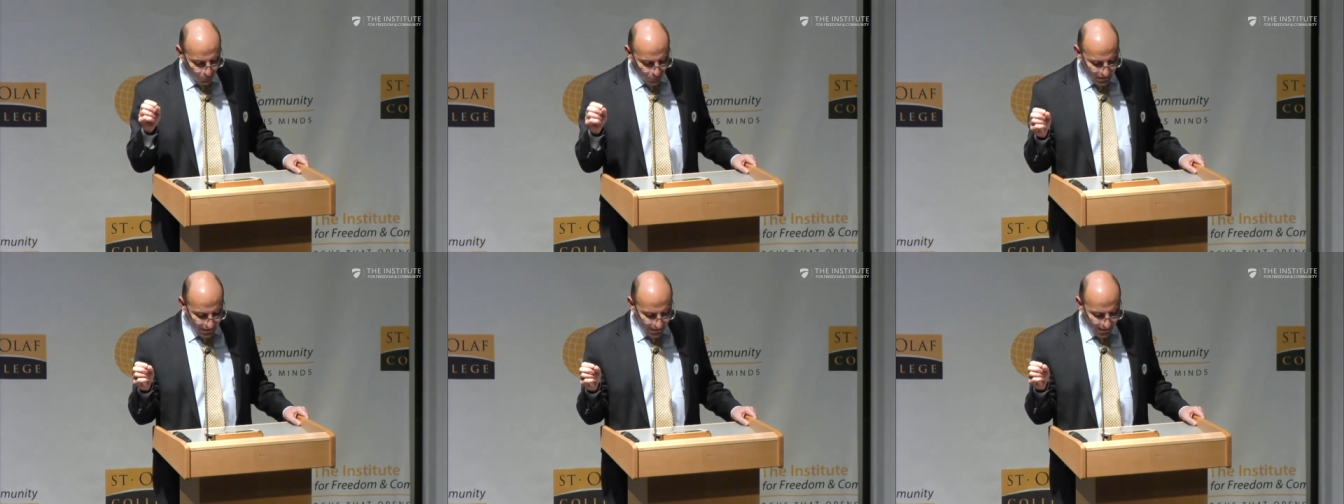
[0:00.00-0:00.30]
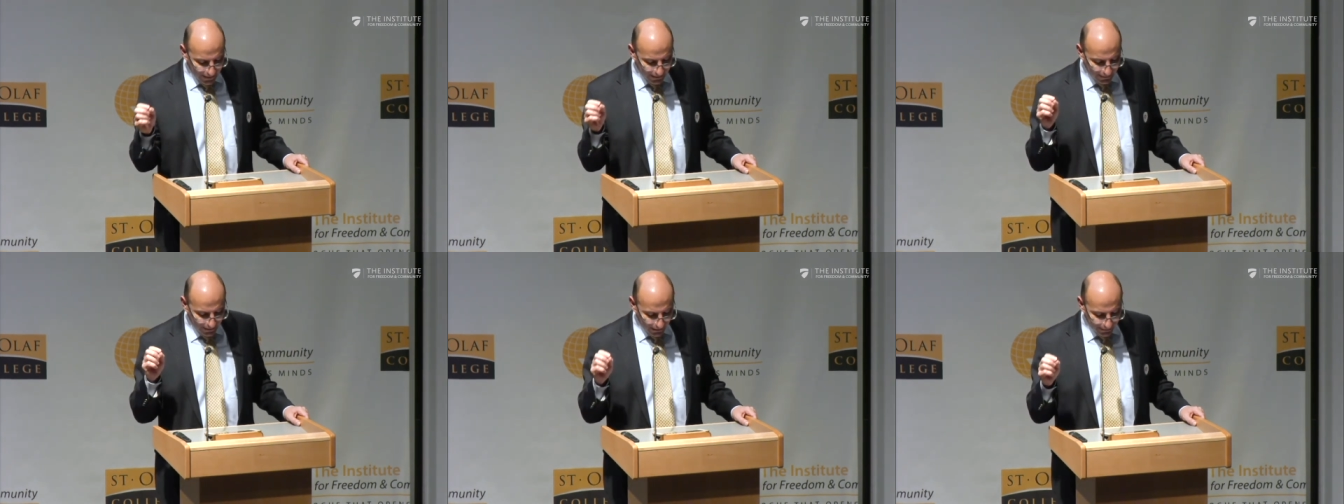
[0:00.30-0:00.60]
to
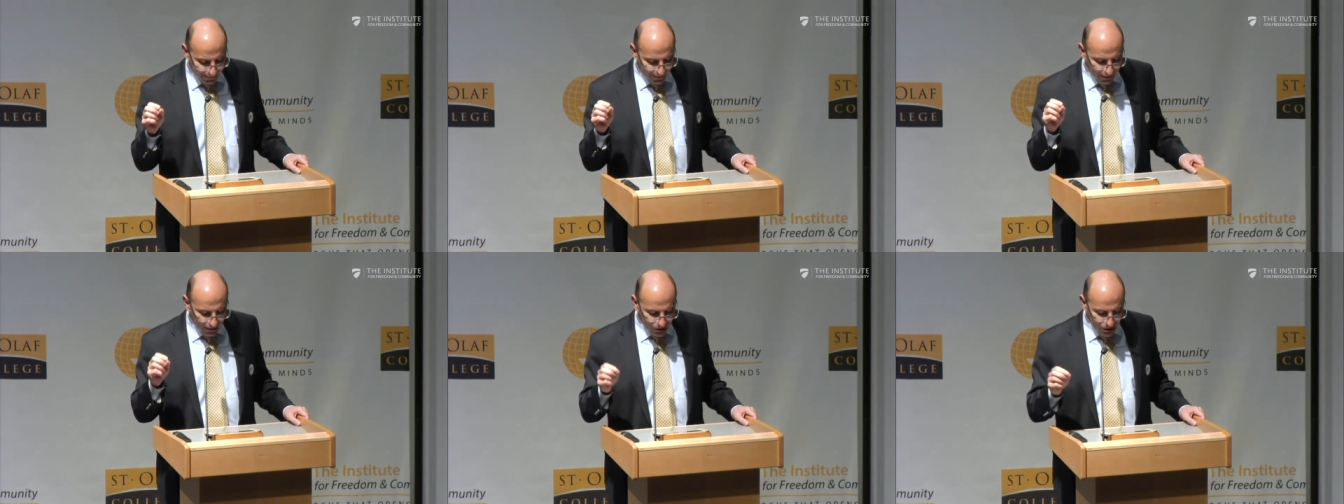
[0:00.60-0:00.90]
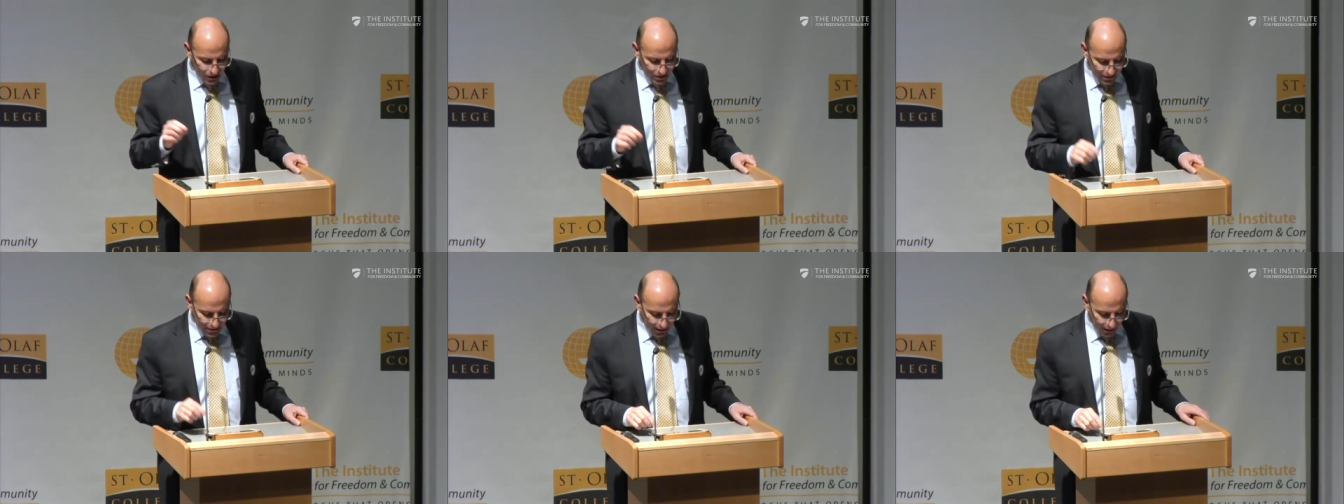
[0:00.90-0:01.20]
state and
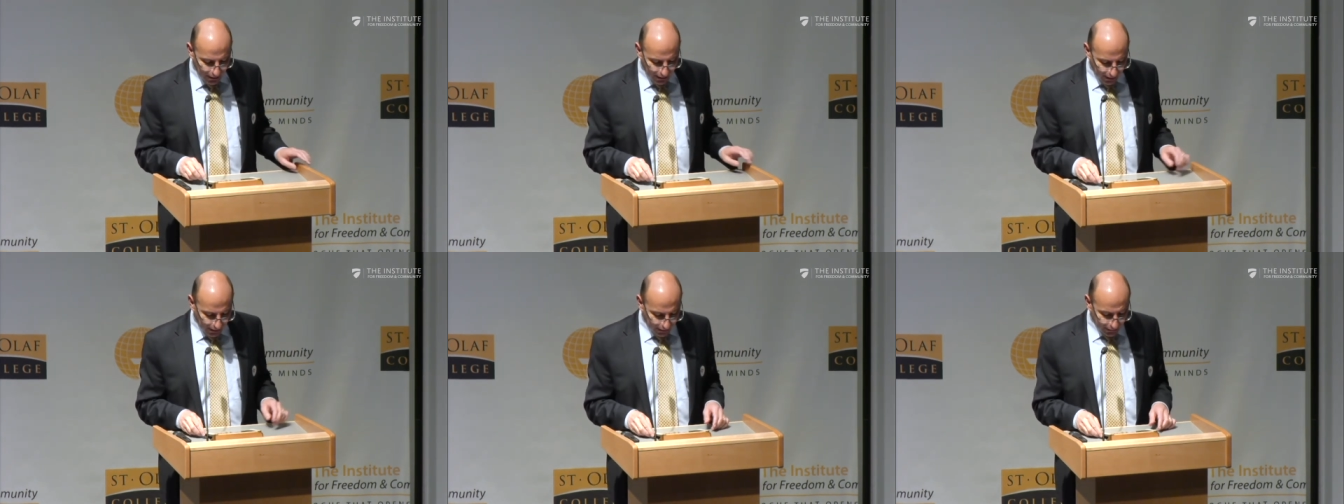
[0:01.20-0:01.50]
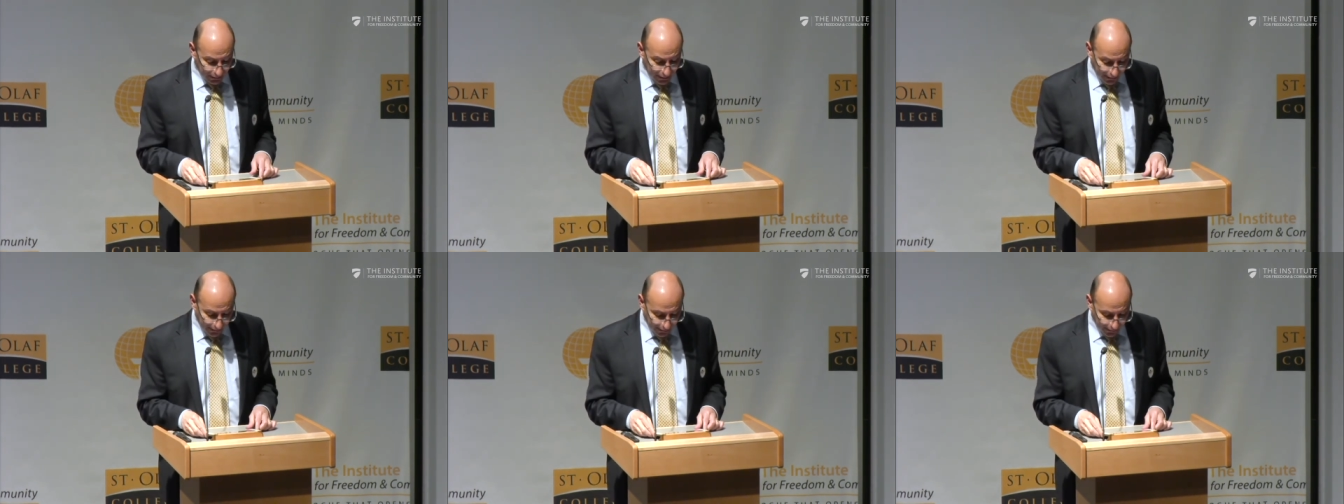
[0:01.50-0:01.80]
religious
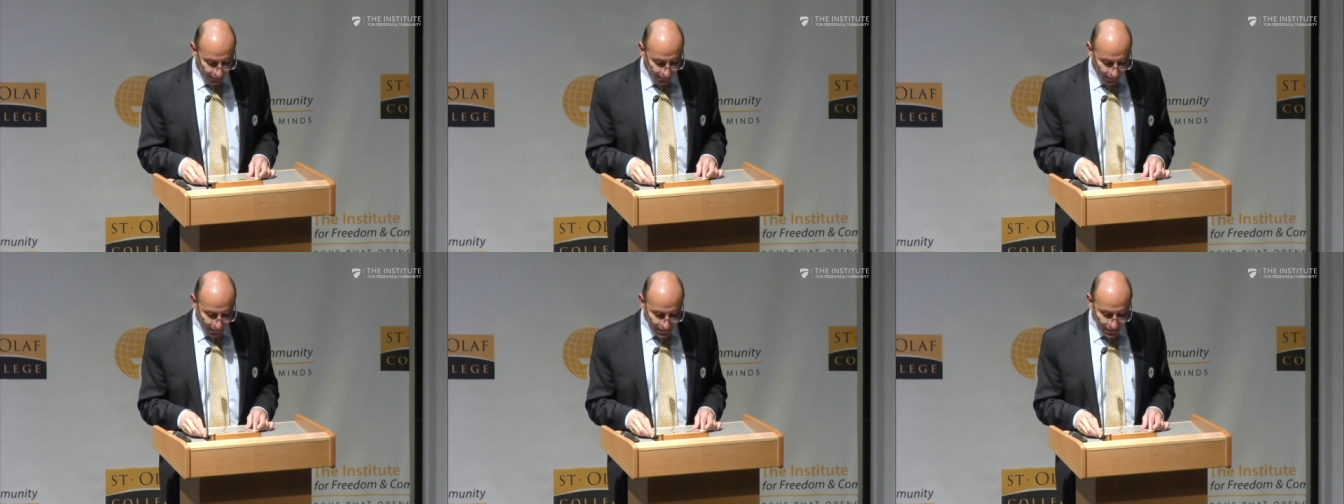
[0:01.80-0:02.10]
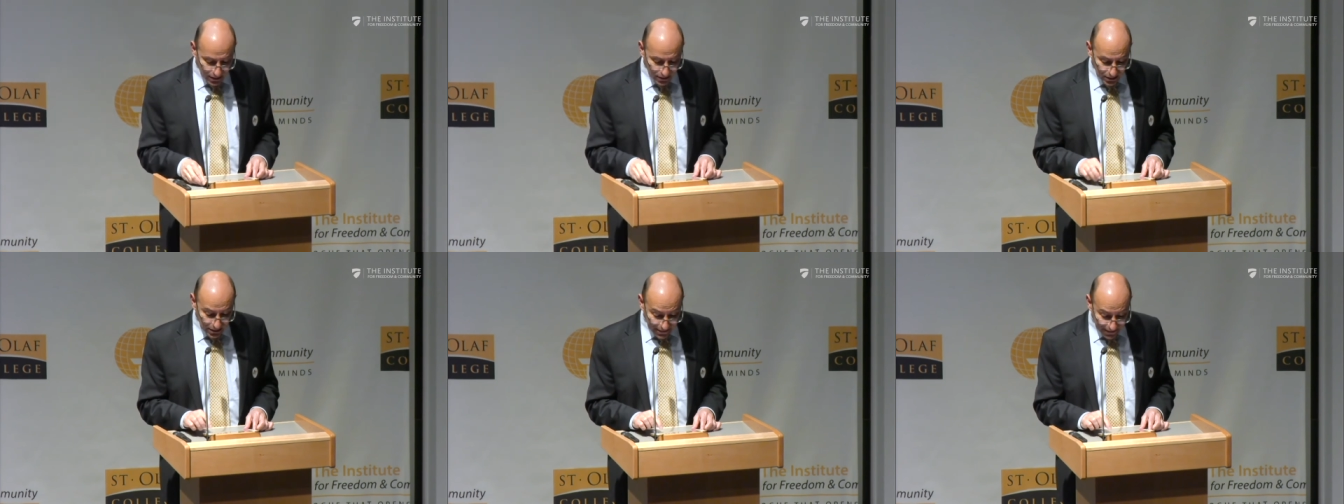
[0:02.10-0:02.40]
terror is
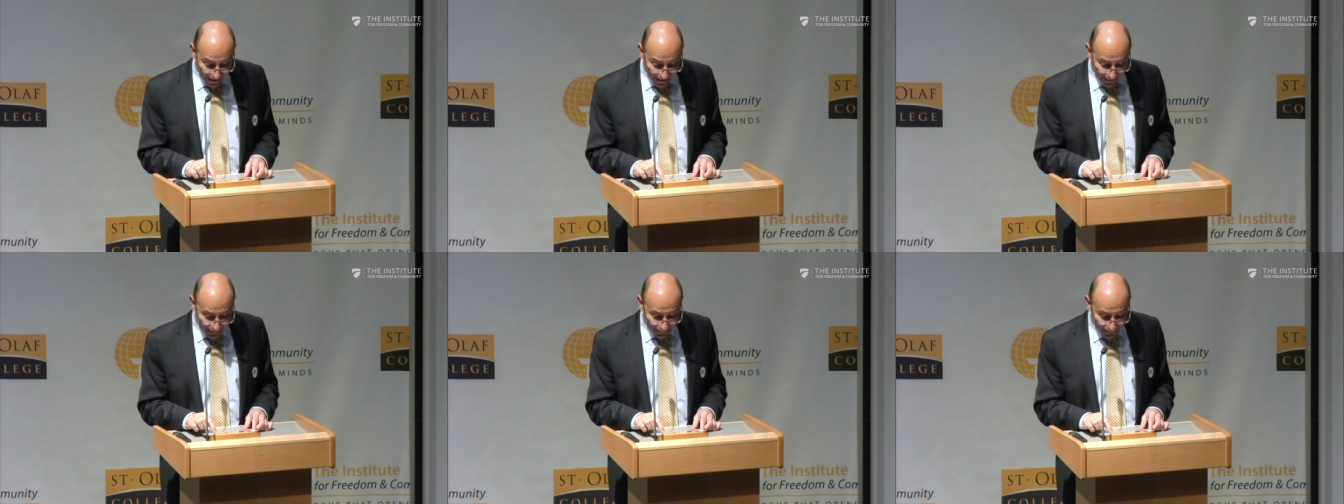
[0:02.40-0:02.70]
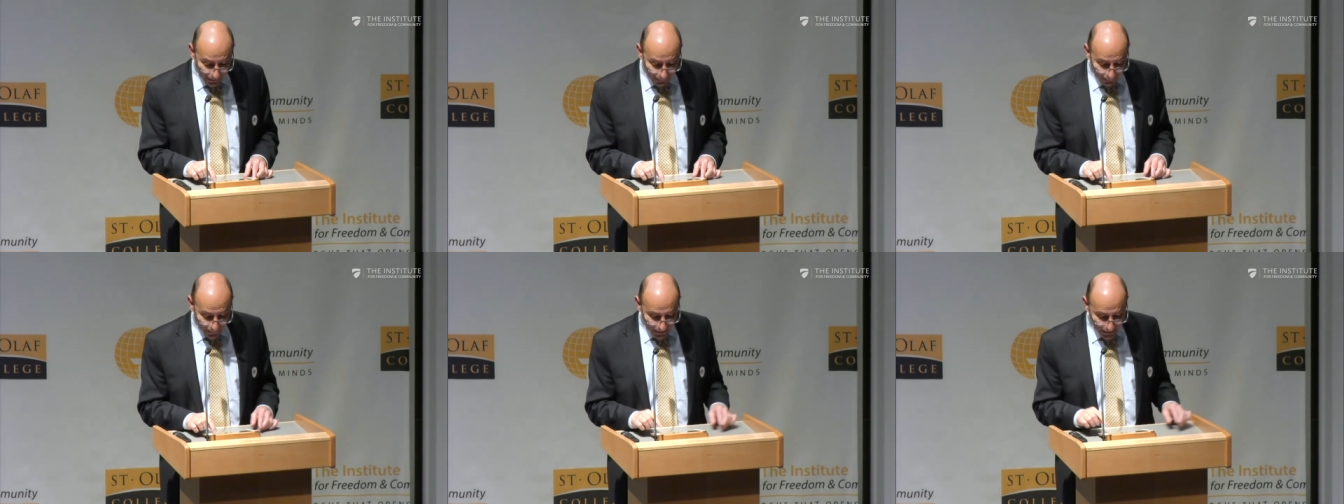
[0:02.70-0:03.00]
a
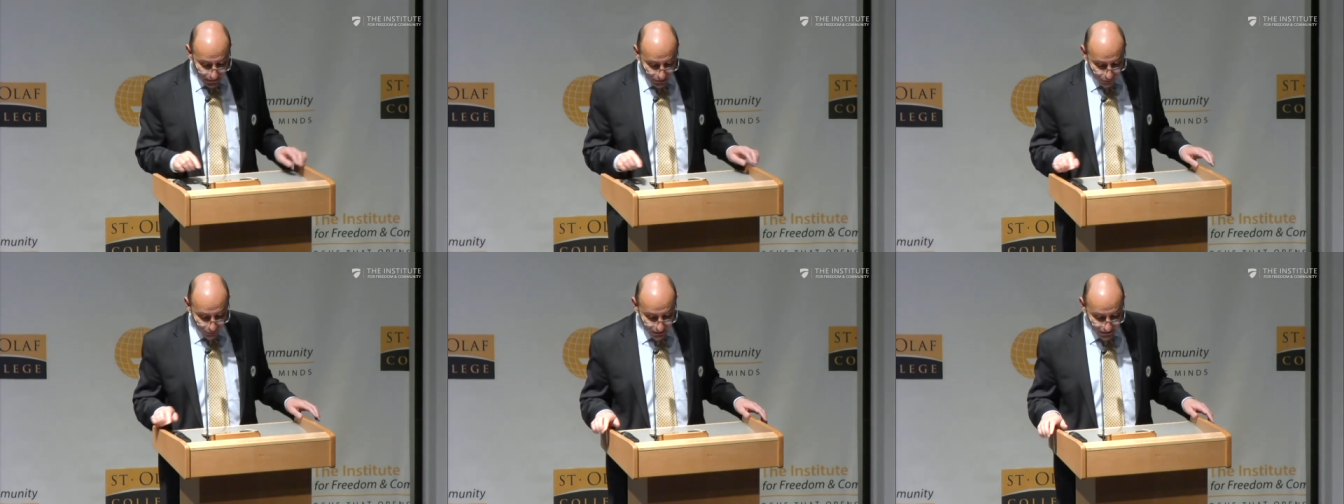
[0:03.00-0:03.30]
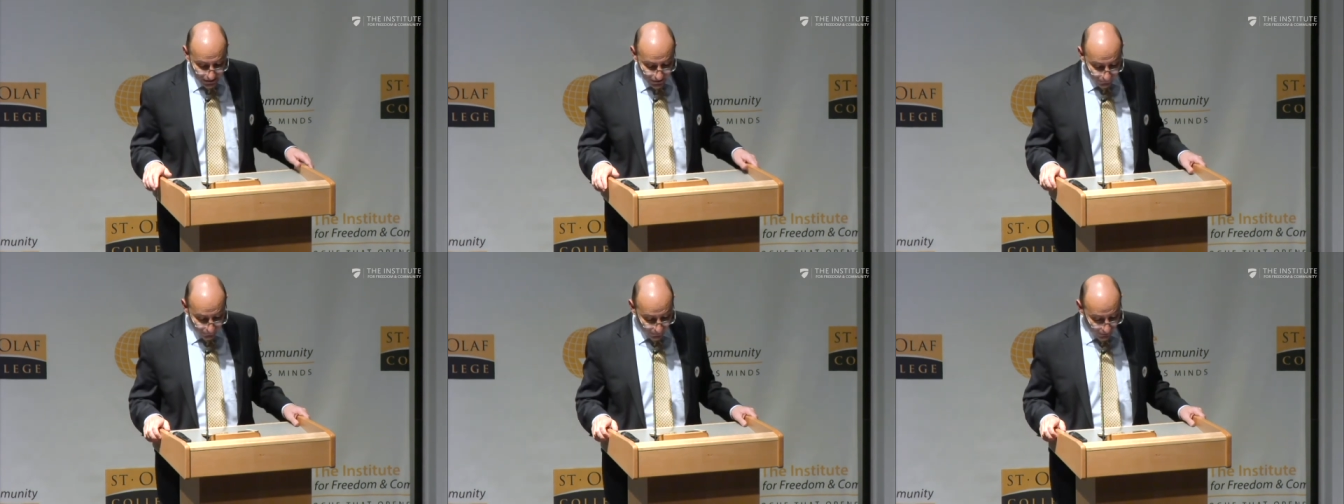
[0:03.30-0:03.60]
society based on
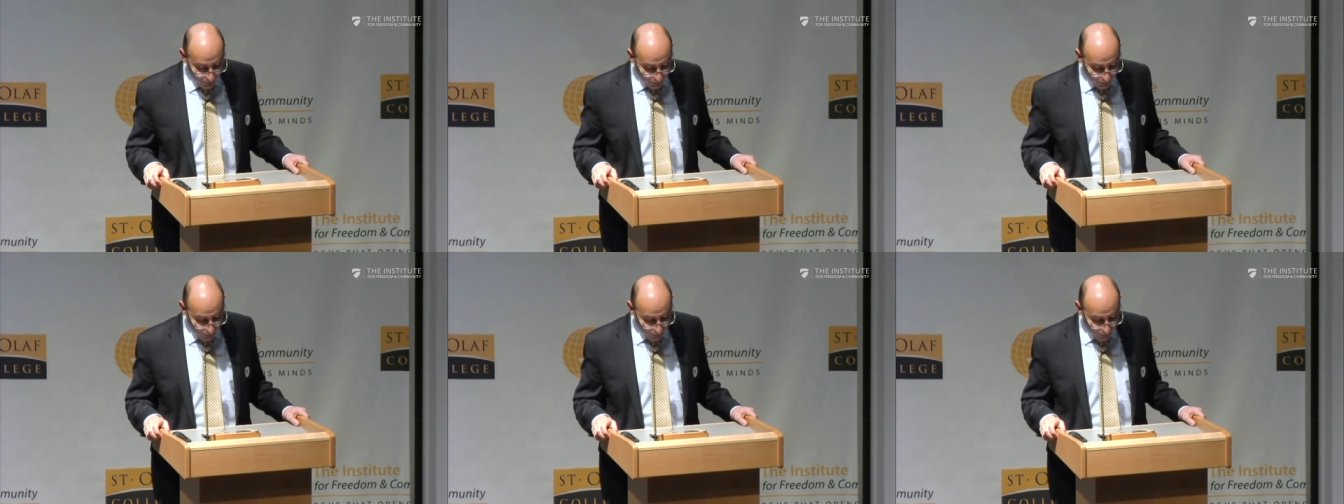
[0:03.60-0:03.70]
civil